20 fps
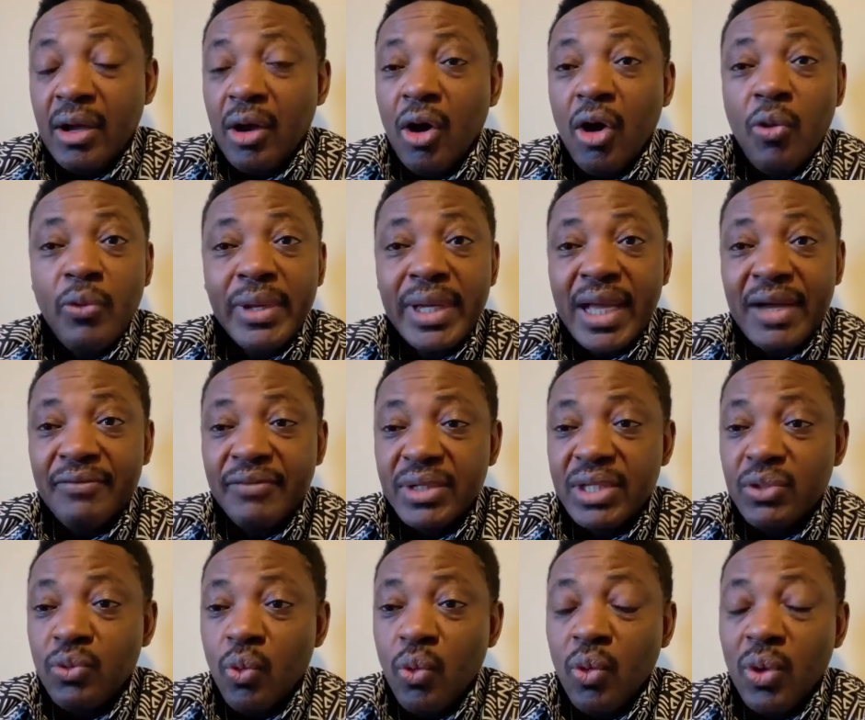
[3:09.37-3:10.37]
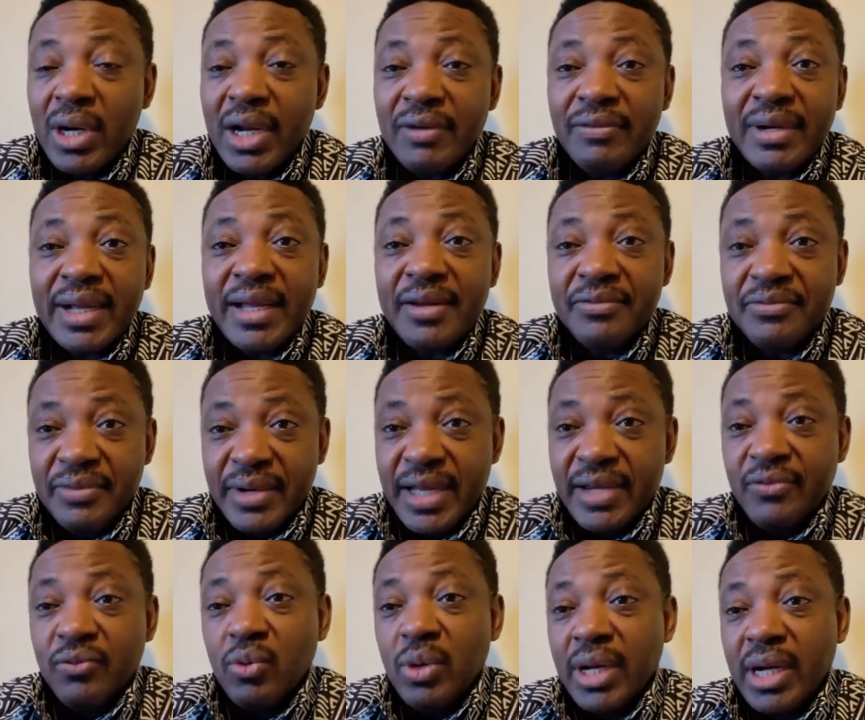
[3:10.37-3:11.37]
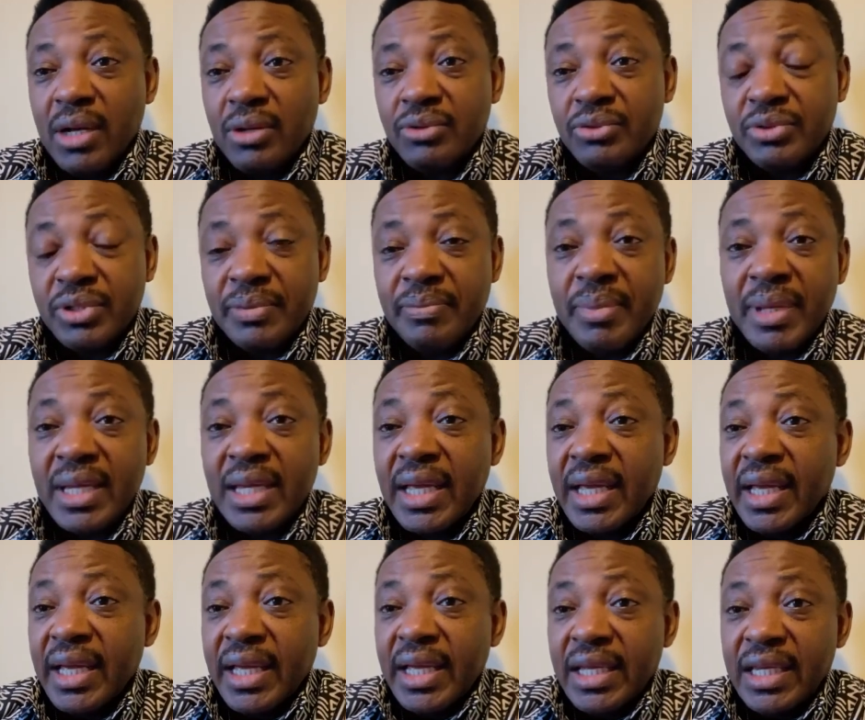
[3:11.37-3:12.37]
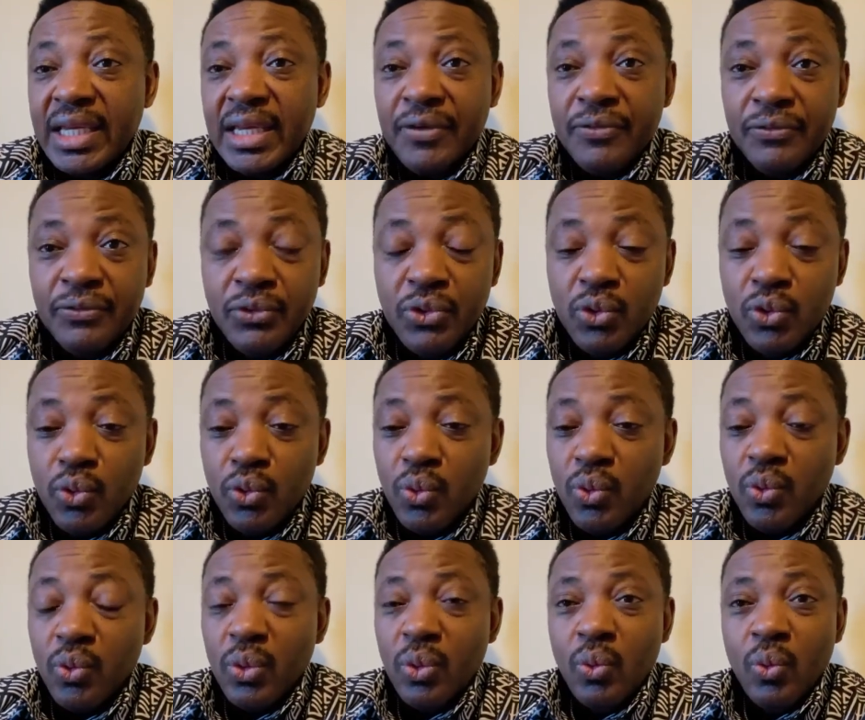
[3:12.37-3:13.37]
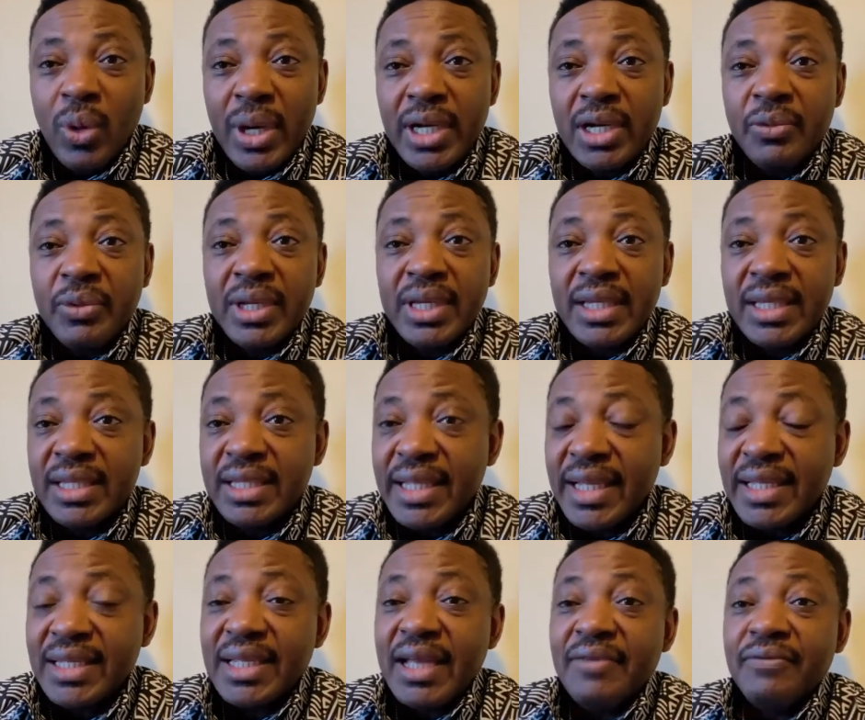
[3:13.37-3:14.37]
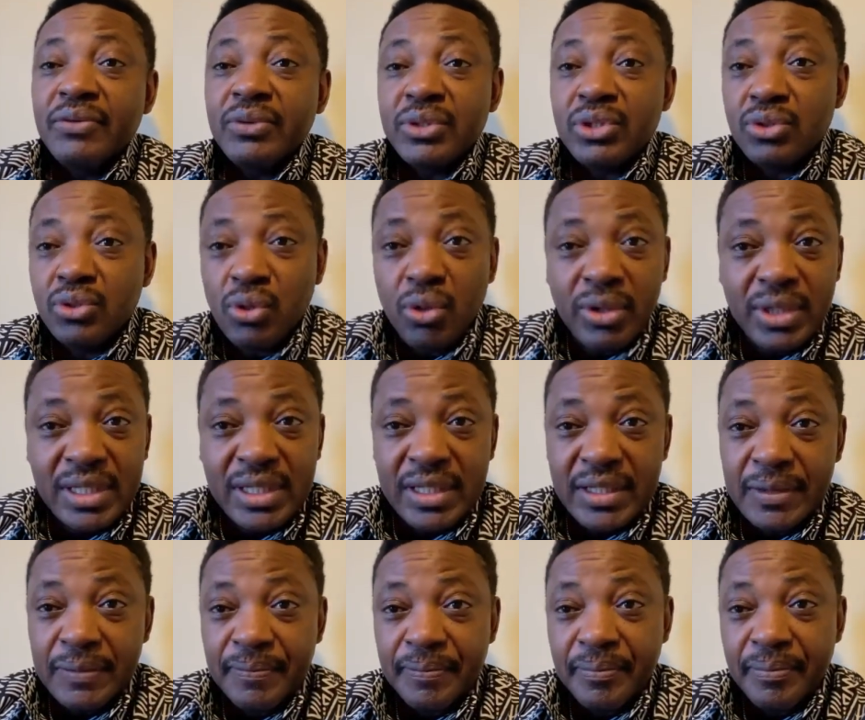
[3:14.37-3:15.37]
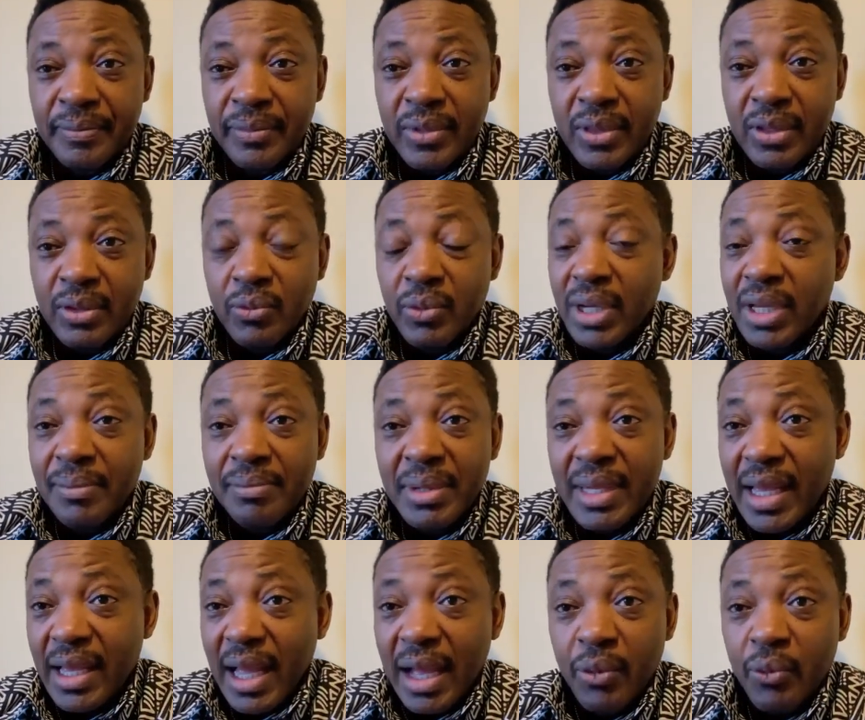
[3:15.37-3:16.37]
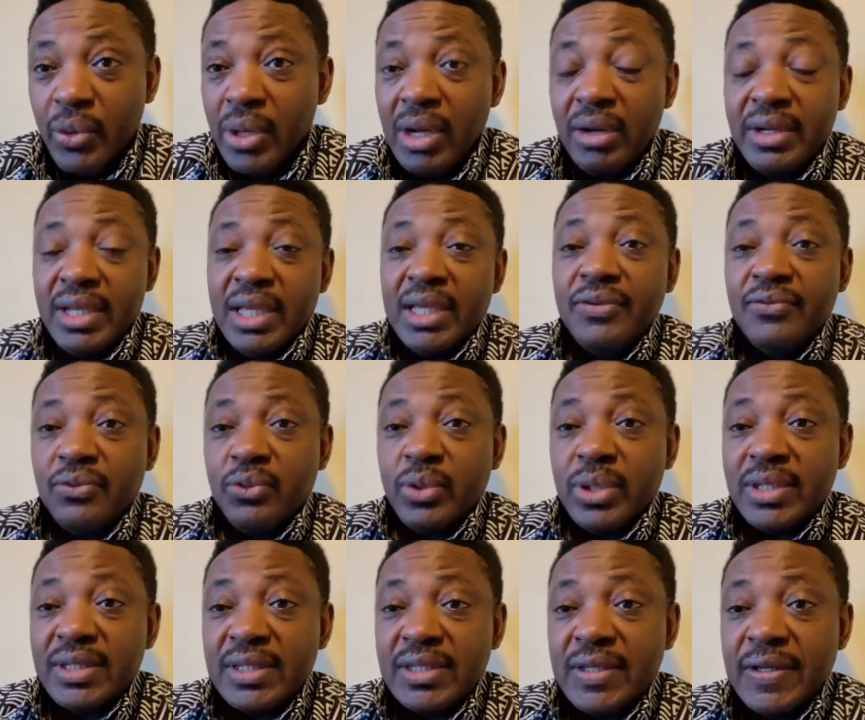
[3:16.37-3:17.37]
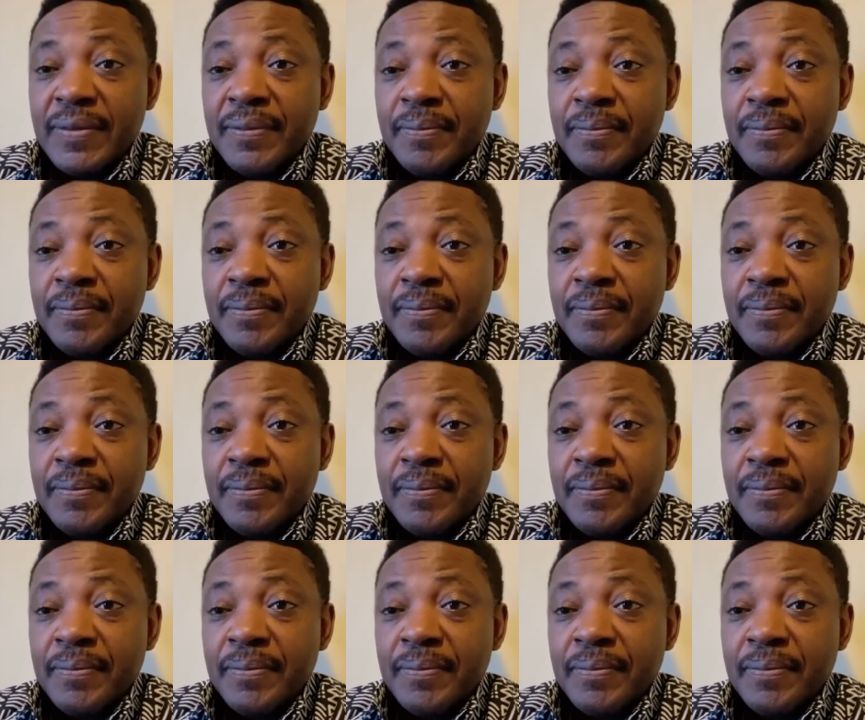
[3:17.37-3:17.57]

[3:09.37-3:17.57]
All we come for the war now for can fight for our country, but the few one the way they take time for study, where them be out without the influence.